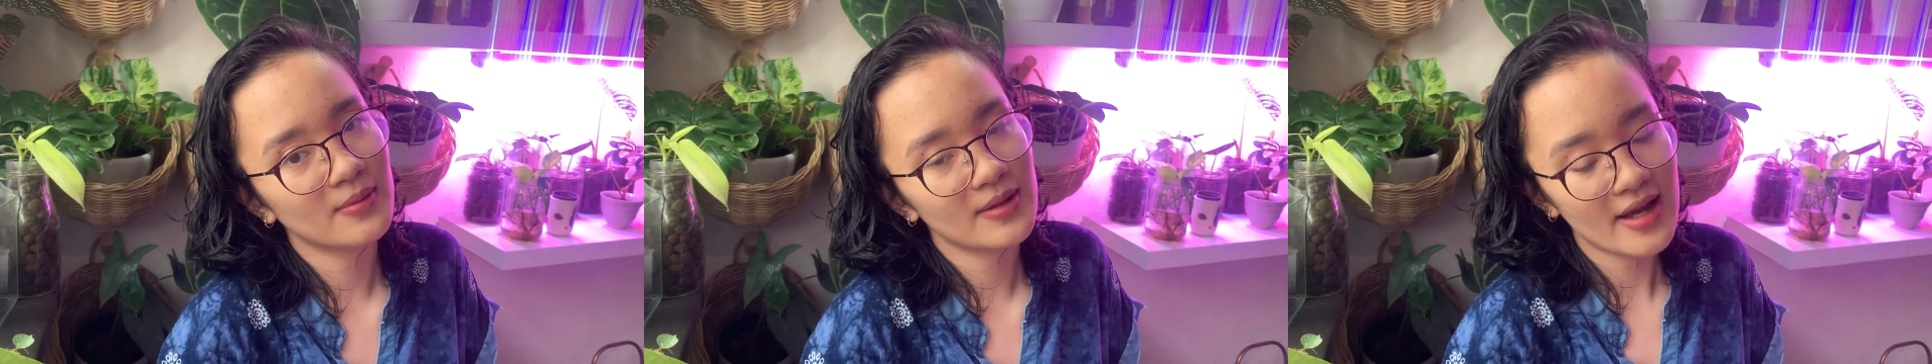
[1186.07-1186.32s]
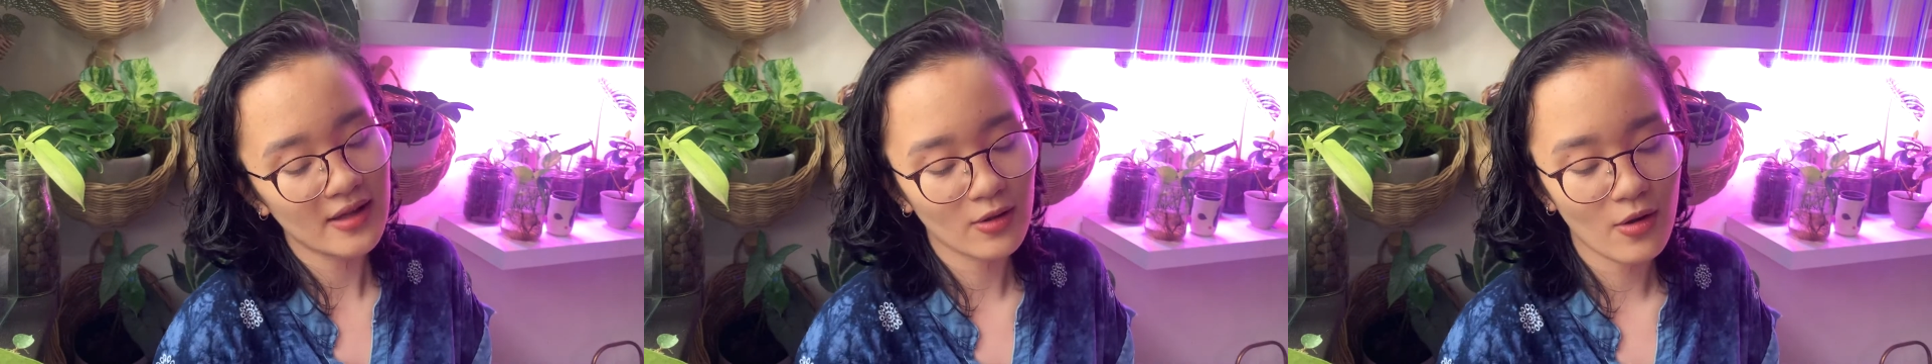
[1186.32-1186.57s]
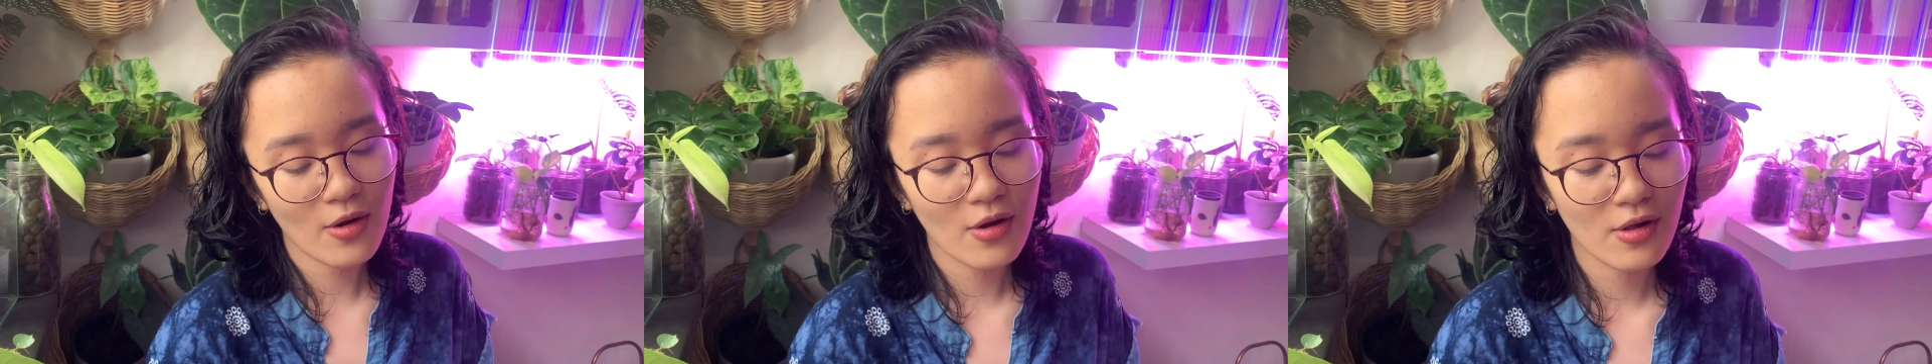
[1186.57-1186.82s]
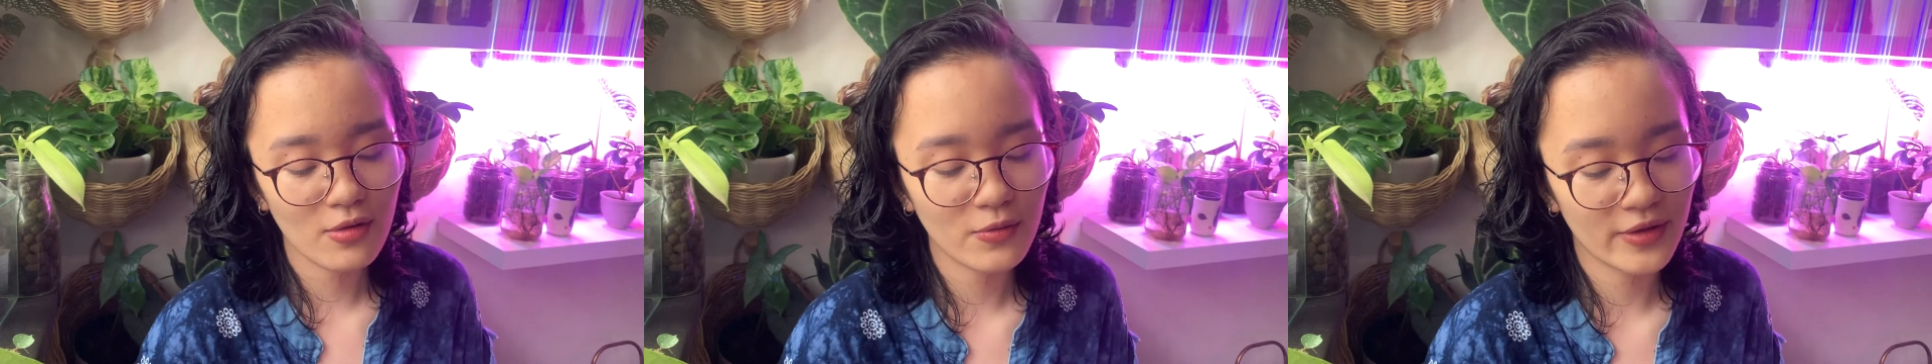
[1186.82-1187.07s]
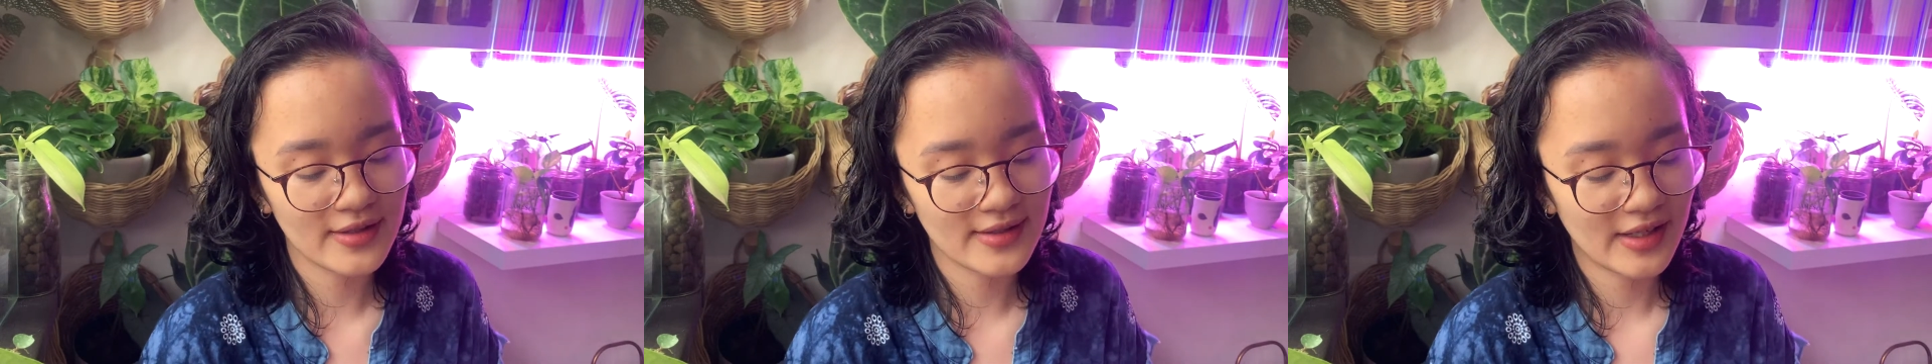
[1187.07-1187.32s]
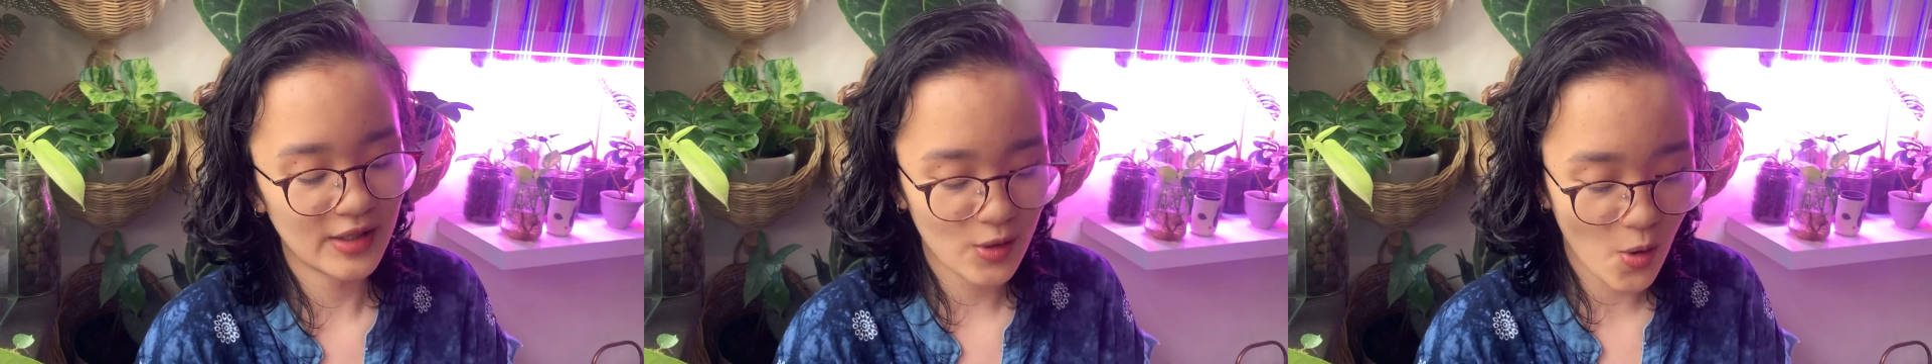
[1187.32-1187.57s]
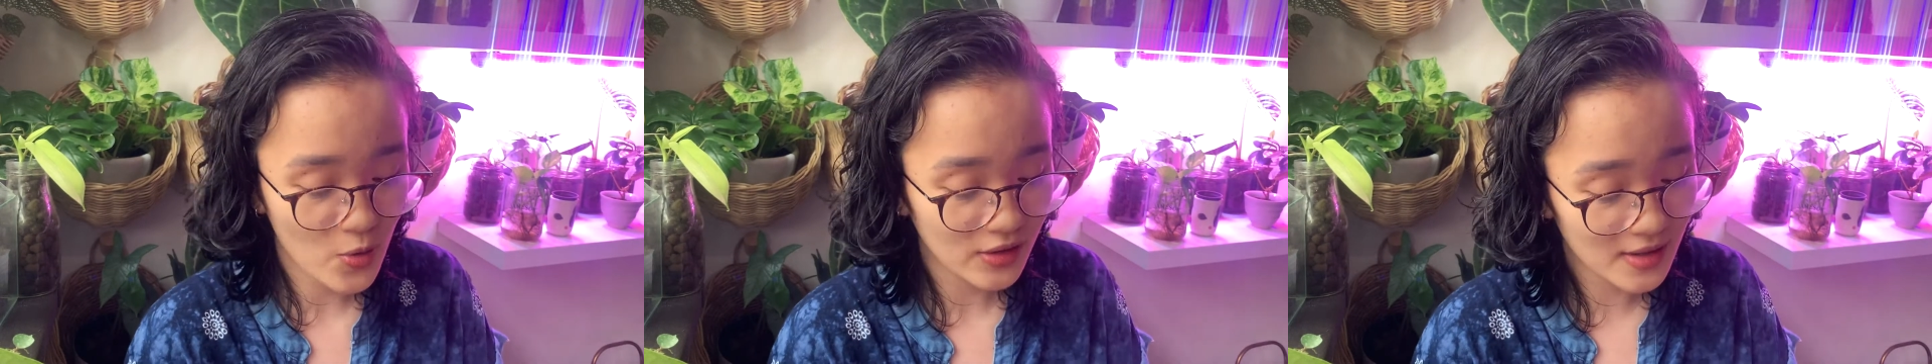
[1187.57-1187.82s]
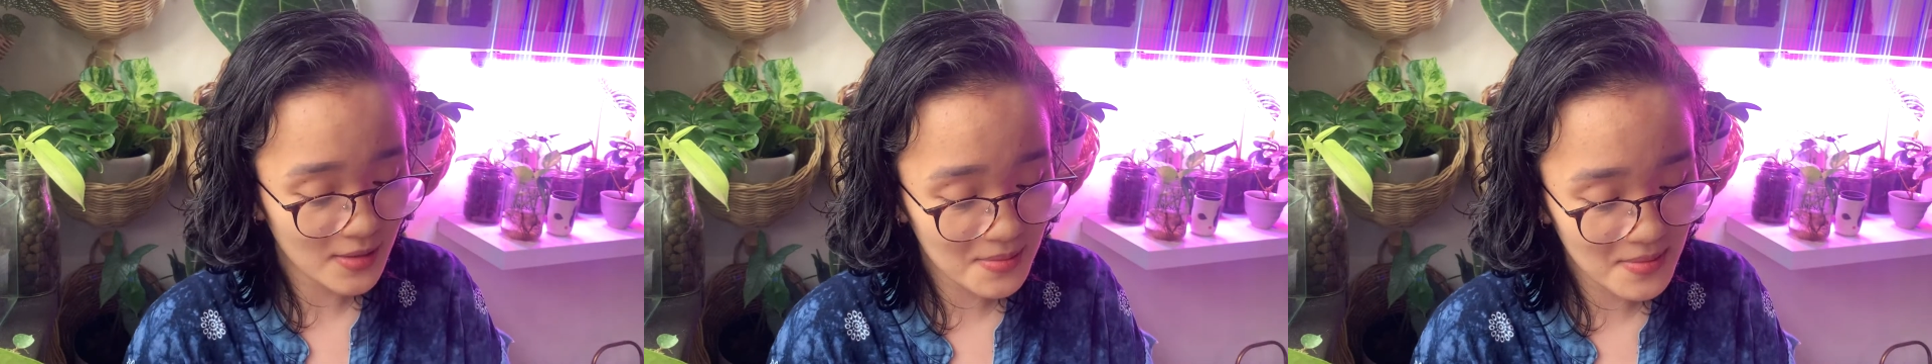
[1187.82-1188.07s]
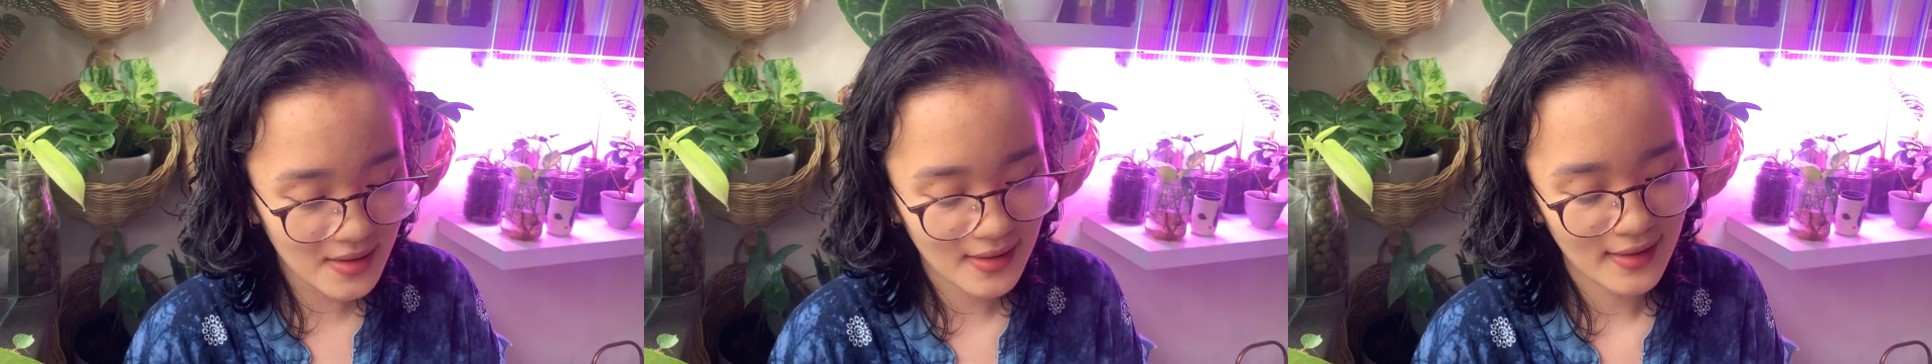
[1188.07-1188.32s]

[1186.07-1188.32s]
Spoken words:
plant haul with the Syngonium.